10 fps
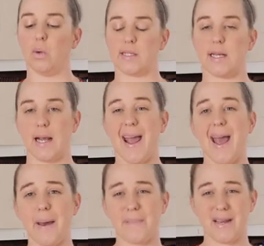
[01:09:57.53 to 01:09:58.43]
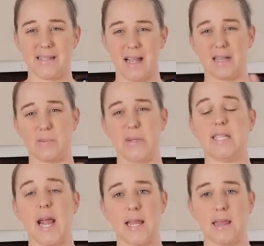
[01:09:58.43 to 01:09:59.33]
what's going to happen is as we
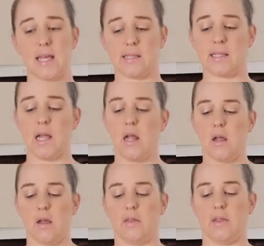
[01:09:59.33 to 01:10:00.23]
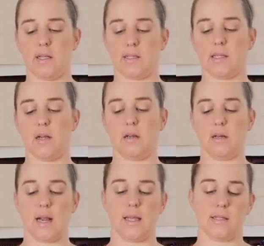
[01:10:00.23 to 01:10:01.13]
tent this
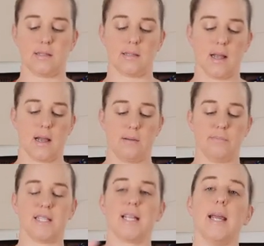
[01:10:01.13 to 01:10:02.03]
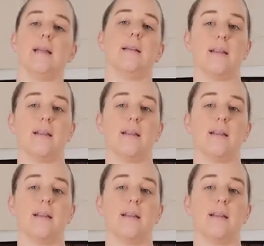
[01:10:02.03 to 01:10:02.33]
nice skin